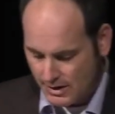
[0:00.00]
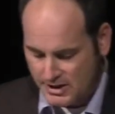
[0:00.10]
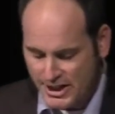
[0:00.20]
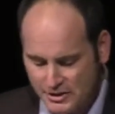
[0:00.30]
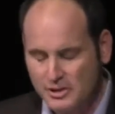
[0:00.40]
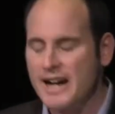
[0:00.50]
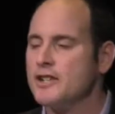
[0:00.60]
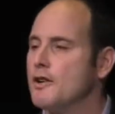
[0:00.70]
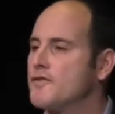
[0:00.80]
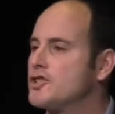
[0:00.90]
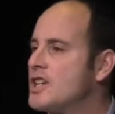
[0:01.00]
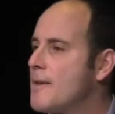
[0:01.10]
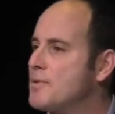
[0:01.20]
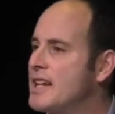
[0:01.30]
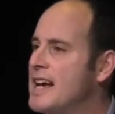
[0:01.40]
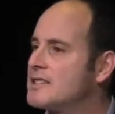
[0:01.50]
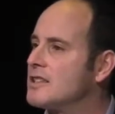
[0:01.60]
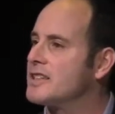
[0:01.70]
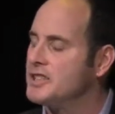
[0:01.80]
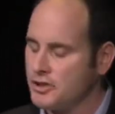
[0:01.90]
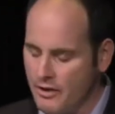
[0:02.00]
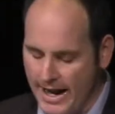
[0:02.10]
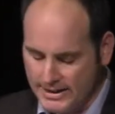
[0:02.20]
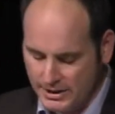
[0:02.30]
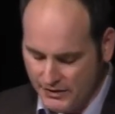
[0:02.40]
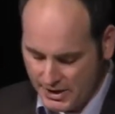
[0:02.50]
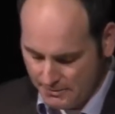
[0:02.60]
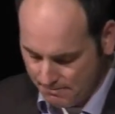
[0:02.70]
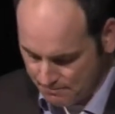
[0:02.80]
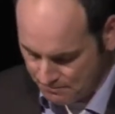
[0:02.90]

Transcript: A gender not known for shopping as a leisure activity.